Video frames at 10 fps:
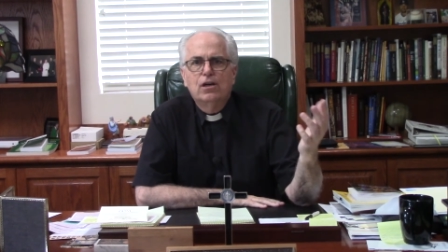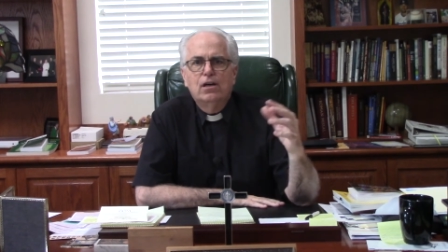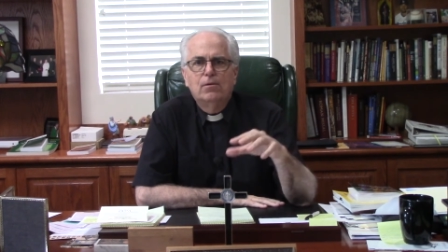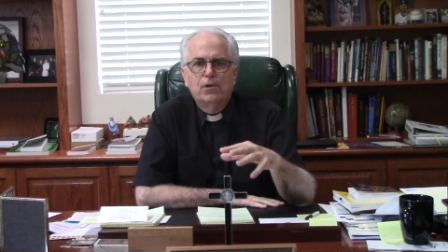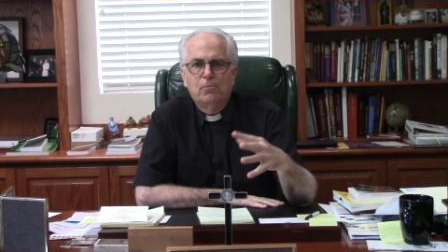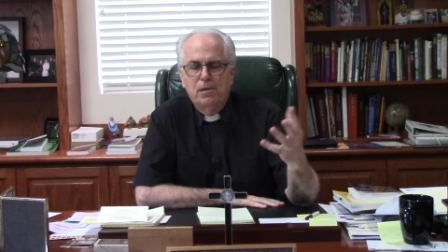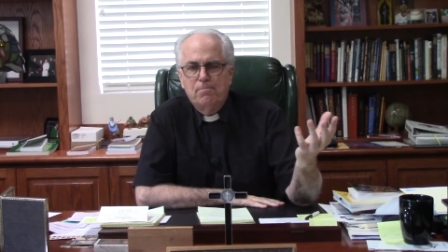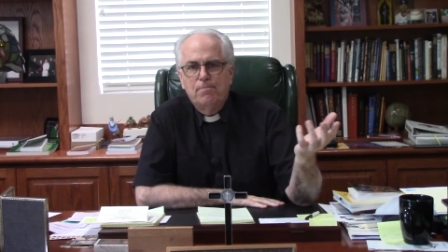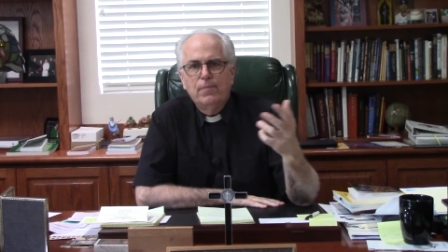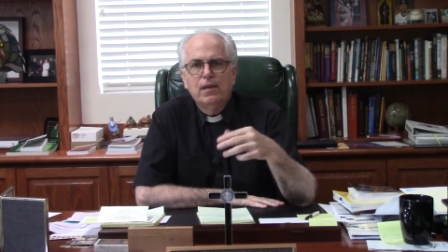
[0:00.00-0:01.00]
Um, there'll be
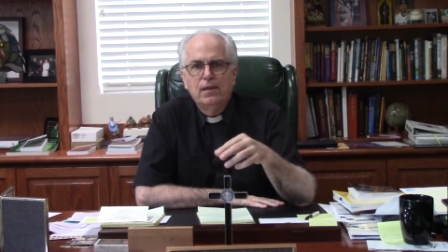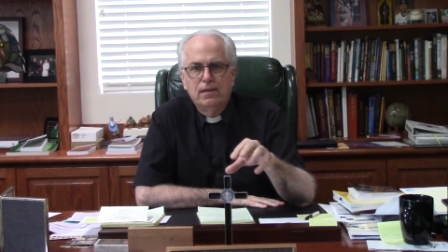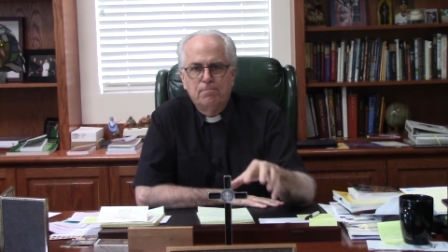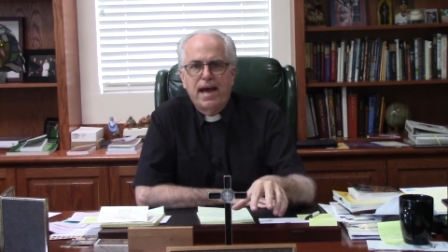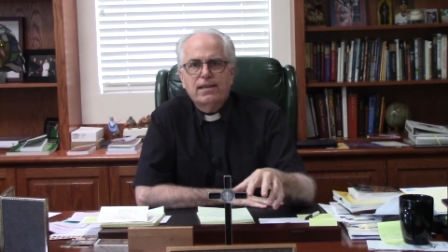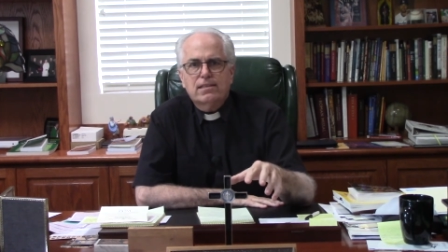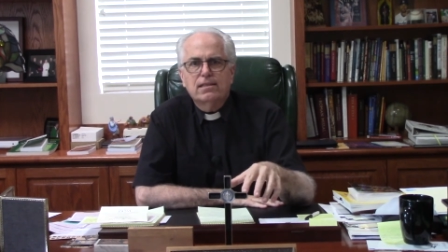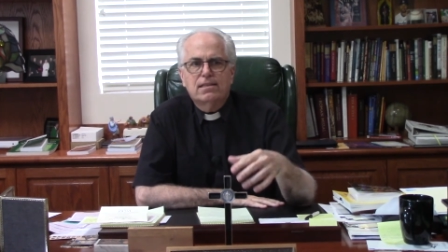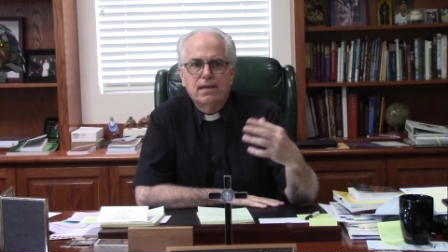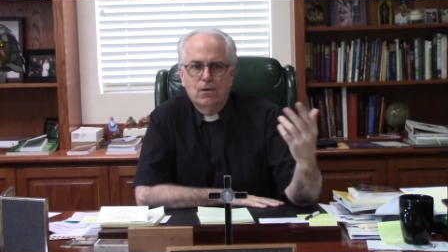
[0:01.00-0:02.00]

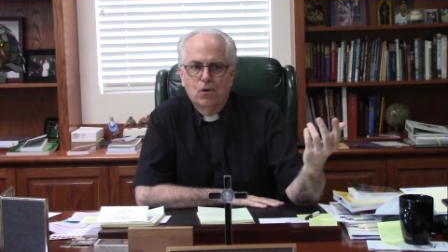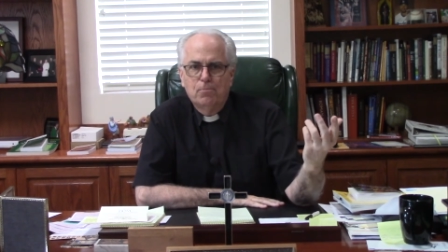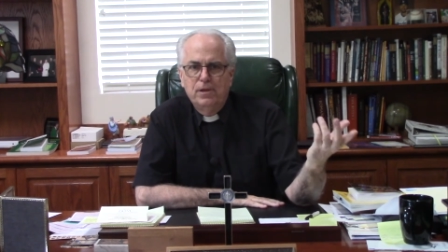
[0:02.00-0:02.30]
baskets there or